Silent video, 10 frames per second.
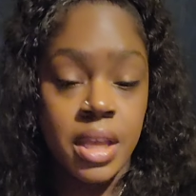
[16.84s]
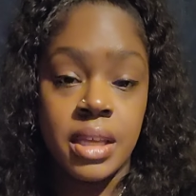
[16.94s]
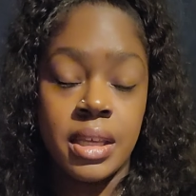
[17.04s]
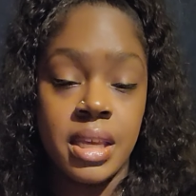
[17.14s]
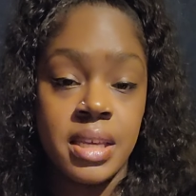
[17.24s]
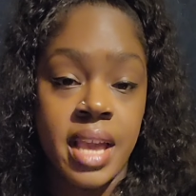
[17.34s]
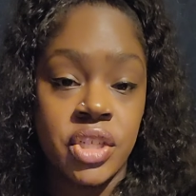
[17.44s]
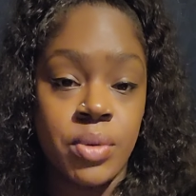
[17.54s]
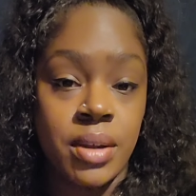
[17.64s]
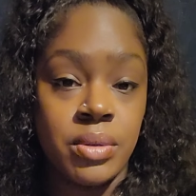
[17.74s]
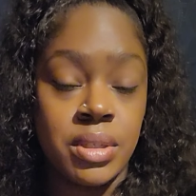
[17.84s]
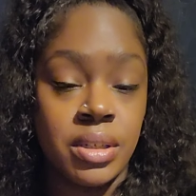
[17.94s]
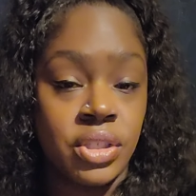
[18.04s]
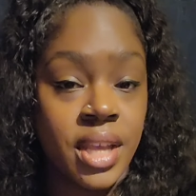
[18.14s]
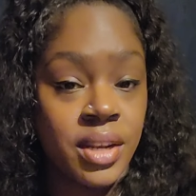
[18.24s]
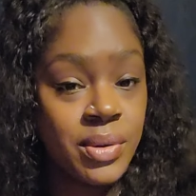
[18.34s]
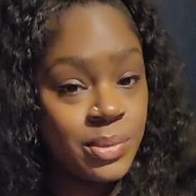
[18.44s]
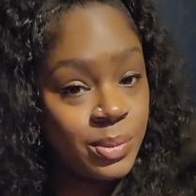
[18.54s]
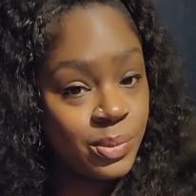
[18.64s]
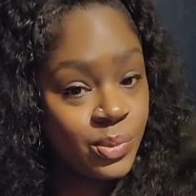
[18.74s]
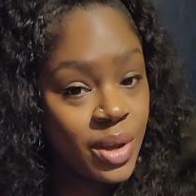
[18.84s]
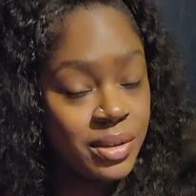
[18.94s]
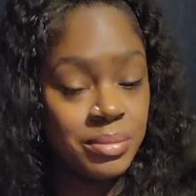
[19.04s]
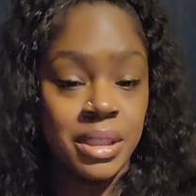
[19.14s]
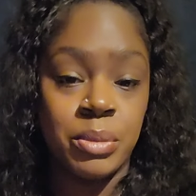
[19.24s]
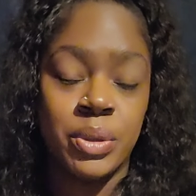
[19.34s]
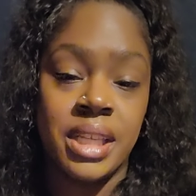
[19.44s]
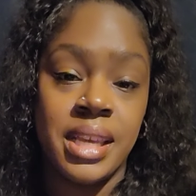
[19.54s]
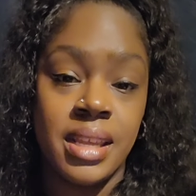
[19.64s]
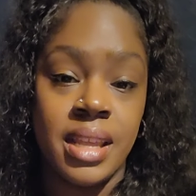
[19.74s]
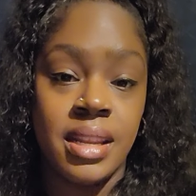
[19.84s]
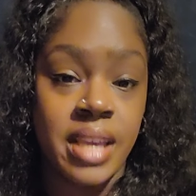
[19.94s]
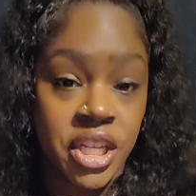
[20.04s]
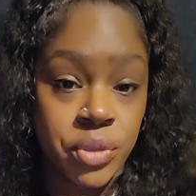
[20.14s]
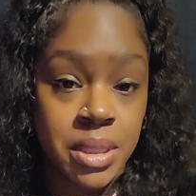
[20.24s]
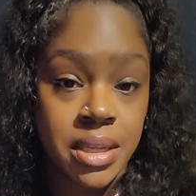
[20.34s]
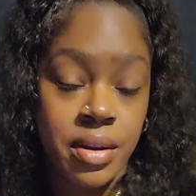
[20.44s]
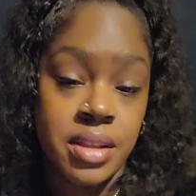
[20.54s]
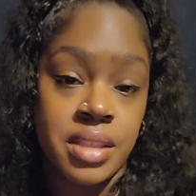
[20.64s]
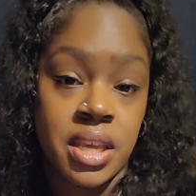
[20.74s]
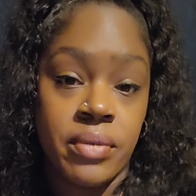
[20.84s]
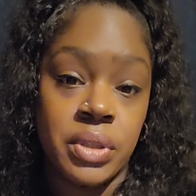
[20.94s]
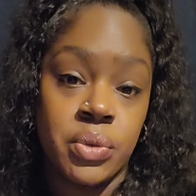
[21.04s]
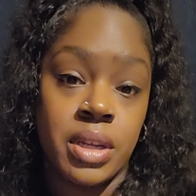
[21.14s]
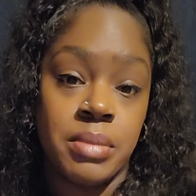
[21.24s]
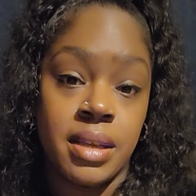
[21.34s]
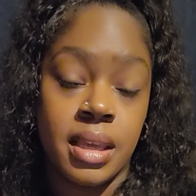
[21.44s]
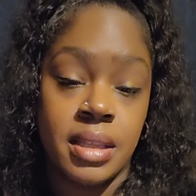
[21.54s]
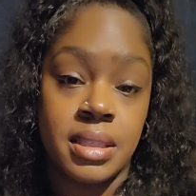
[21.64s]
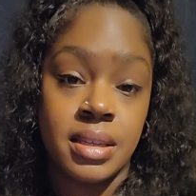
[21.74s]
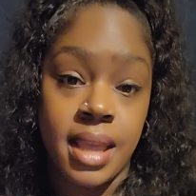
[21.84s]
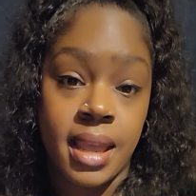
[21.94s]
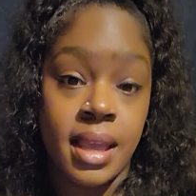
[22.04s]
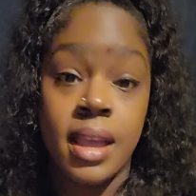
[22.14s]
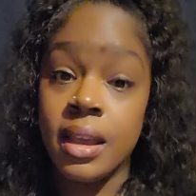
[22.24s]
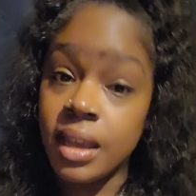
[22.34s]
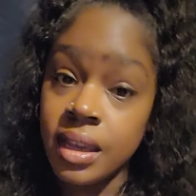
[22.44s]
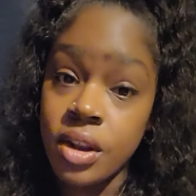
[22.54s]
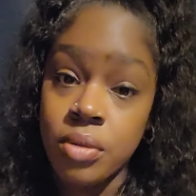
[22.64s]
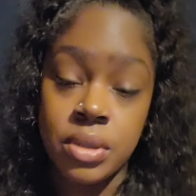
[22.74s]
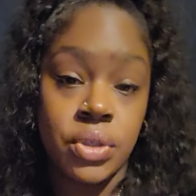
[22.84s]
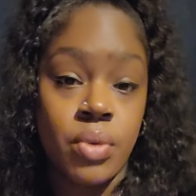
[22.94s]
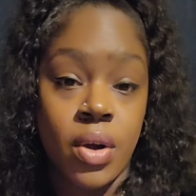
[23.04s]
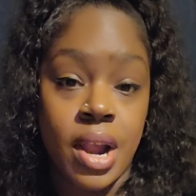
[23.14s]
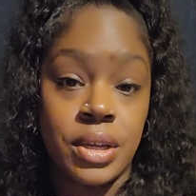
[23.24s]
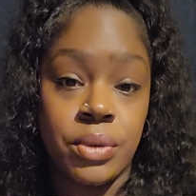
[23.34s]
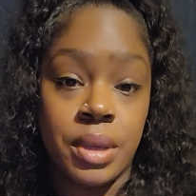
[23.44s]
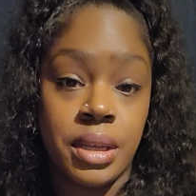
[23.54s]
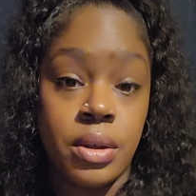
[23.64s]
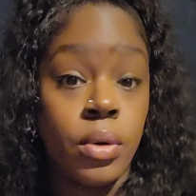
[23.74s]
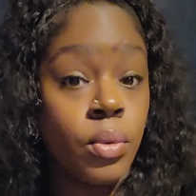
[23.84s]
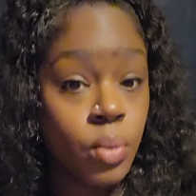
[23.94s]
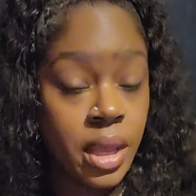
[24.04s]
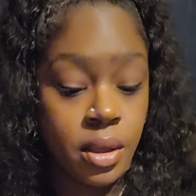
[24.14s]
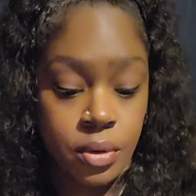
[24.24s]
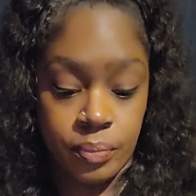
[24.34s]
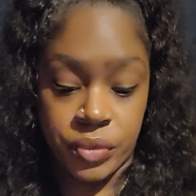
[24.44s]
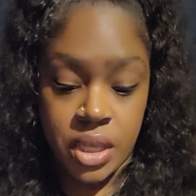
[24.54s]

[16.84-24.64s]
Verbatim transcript: In case you are new to the channel, welcome. Come on in. And in case you're returning, thank you for joining me again today. And I hope that you all are doing well.